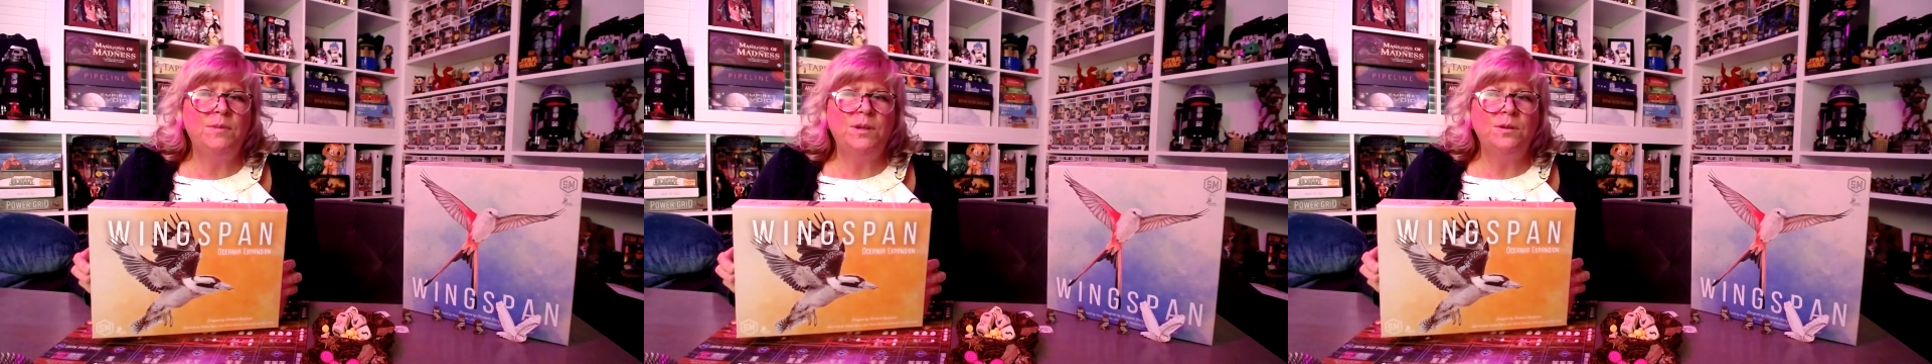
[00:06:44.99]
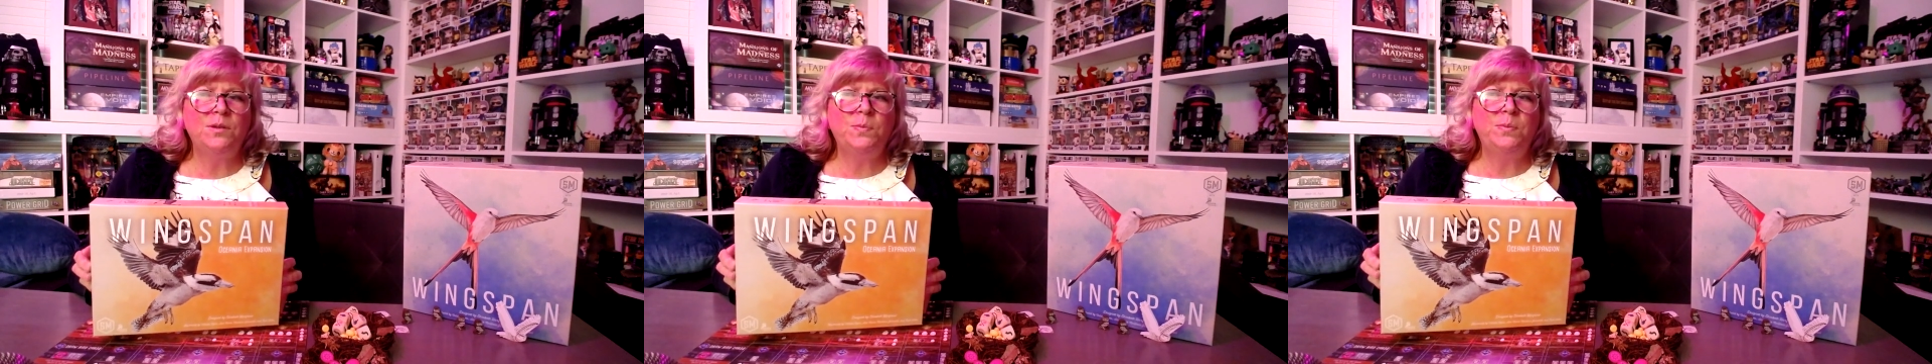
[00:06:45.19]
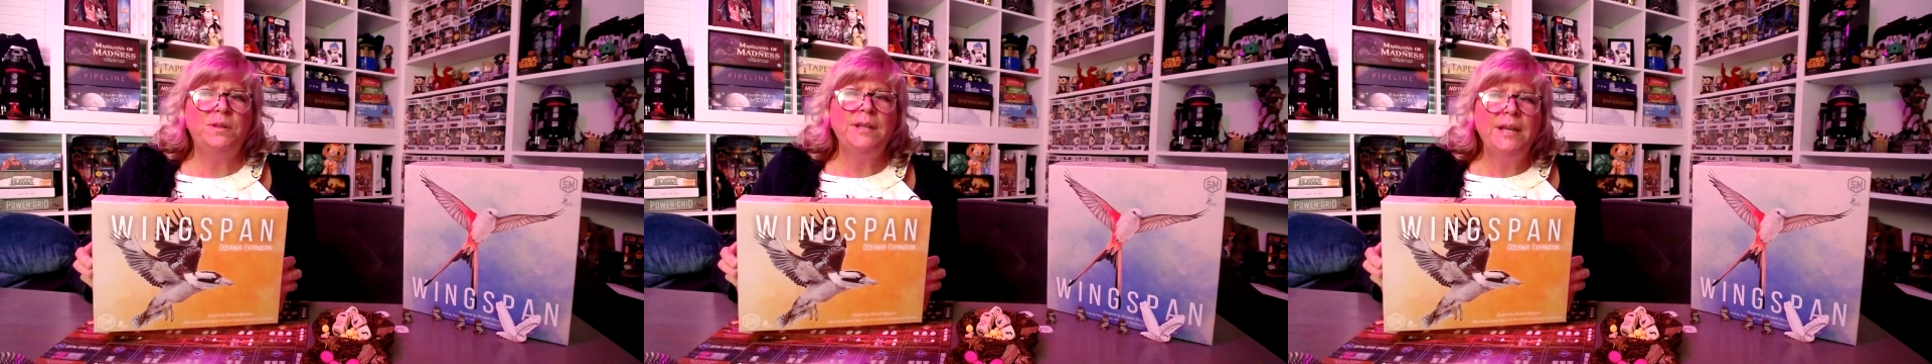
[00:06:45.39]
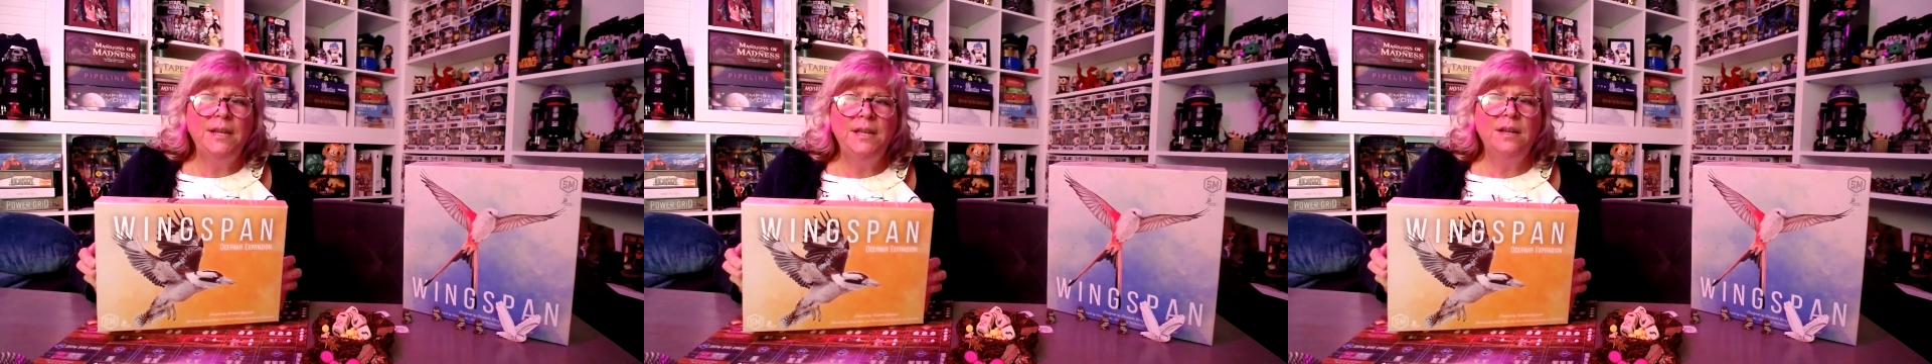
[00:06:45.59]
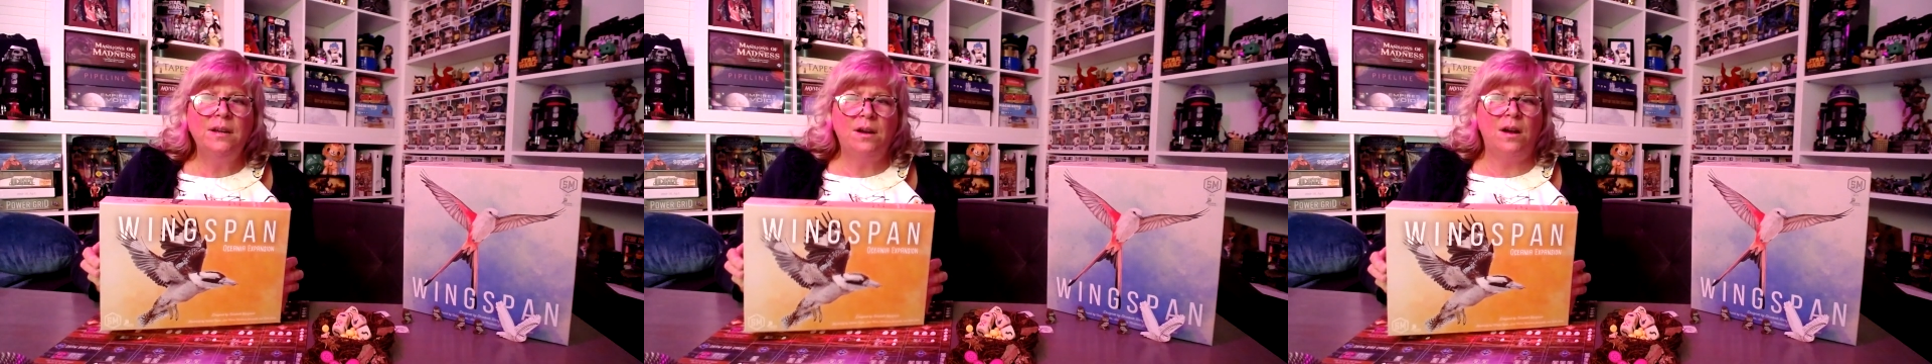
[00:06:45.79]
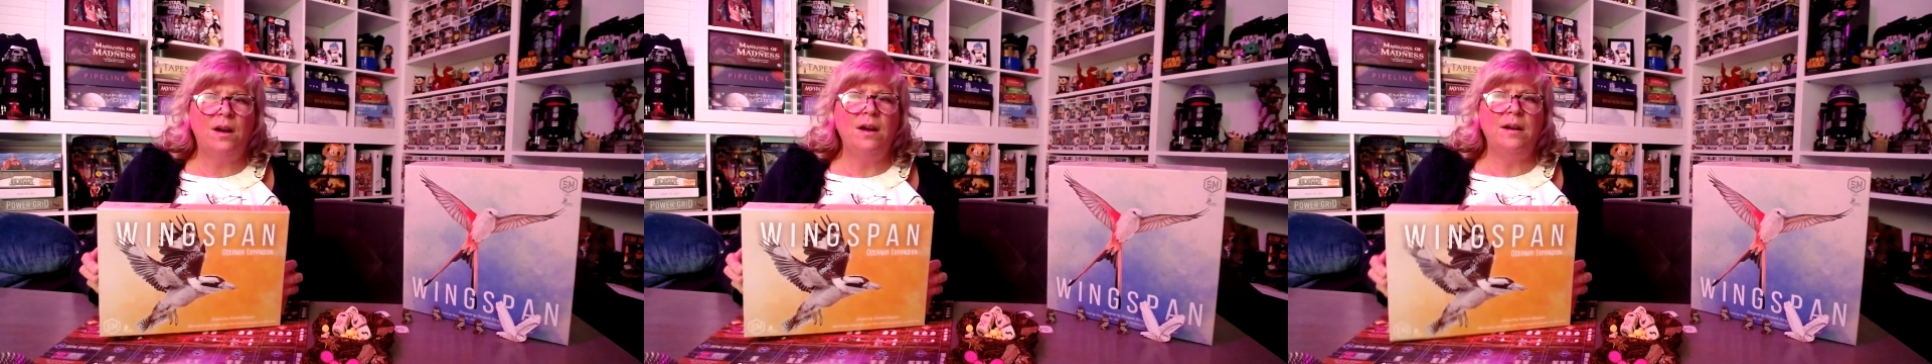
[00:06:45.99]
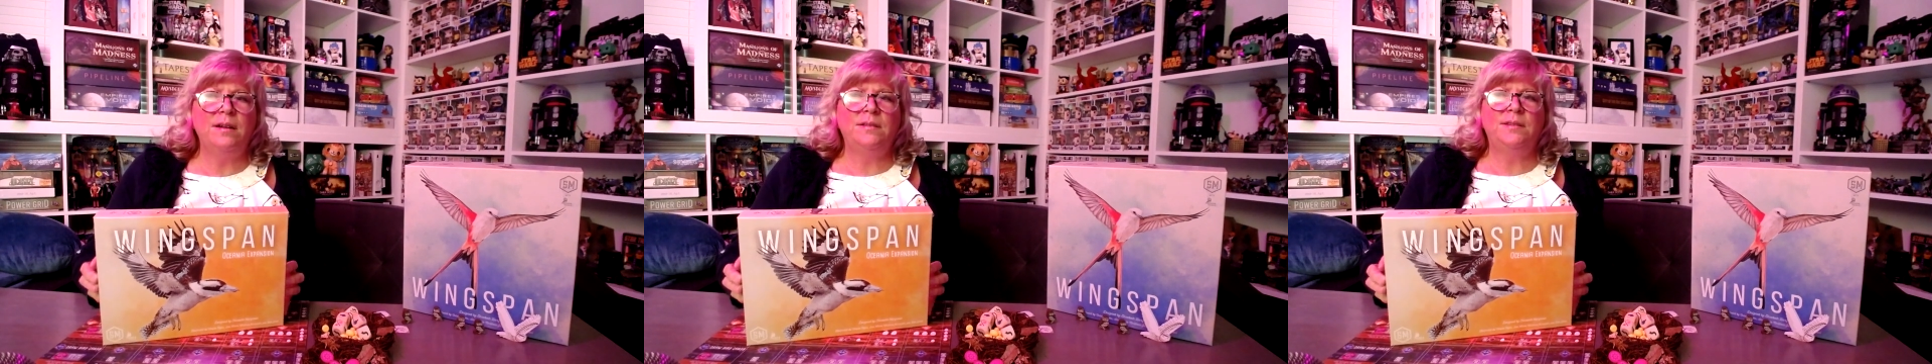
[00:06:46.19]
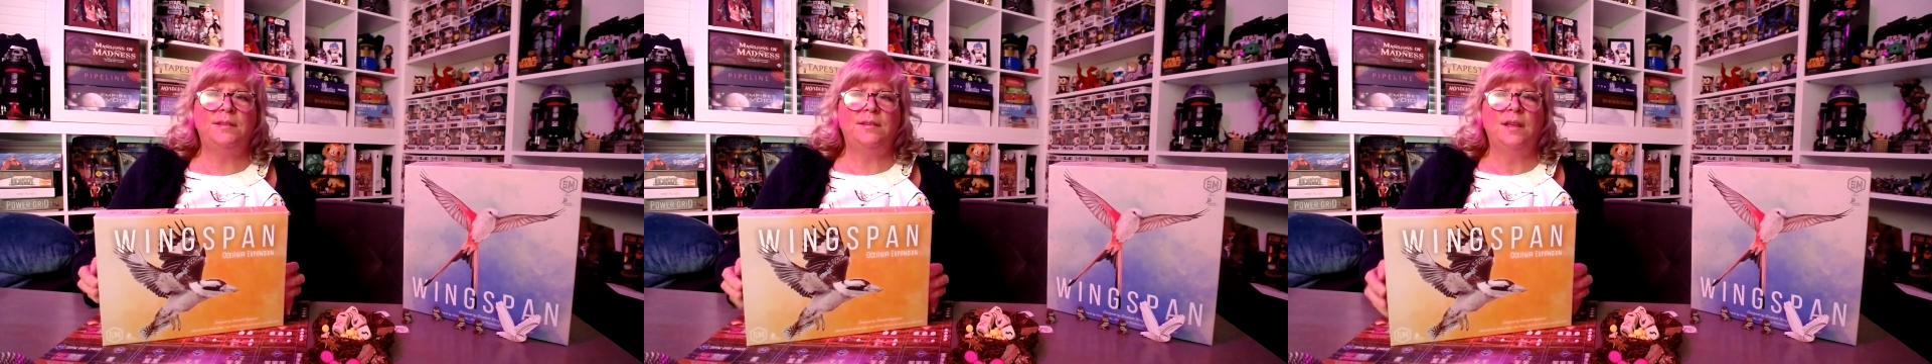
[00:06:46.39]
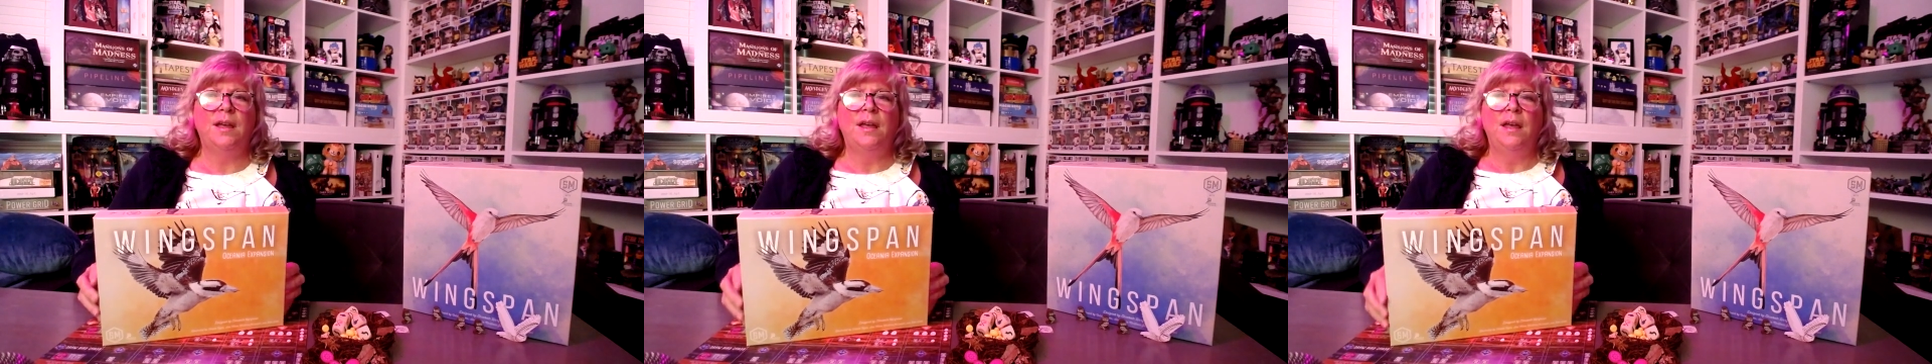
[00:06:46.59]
There's plenty of cards